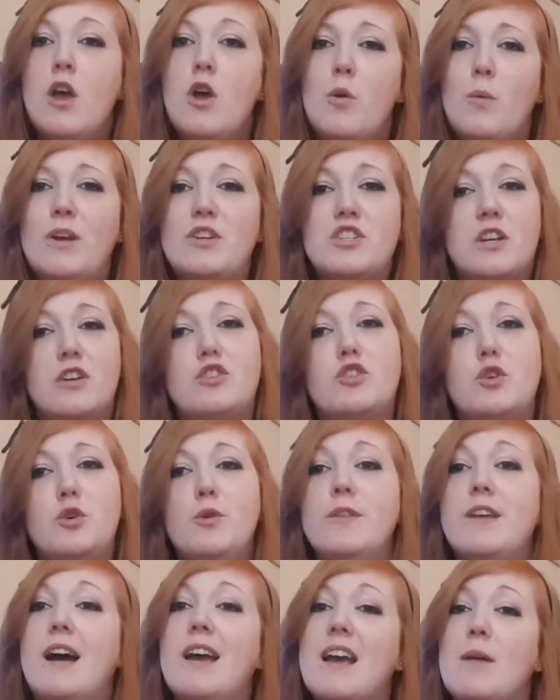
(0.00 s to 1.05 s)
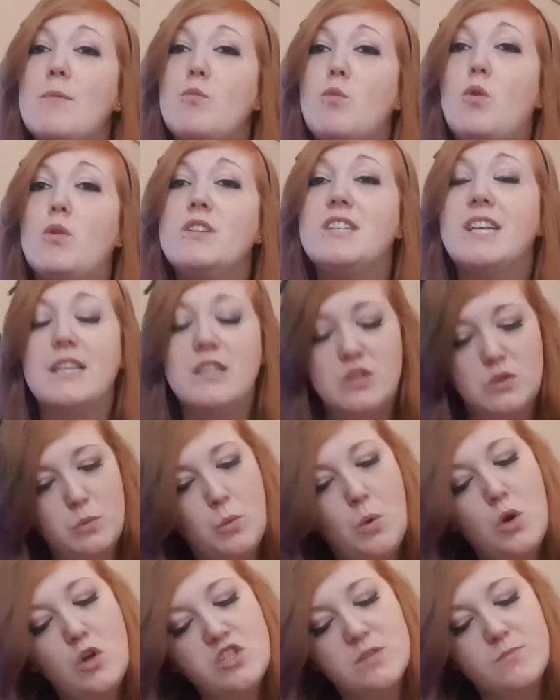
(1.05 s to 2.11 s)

which are 2 that I am wanting to watch.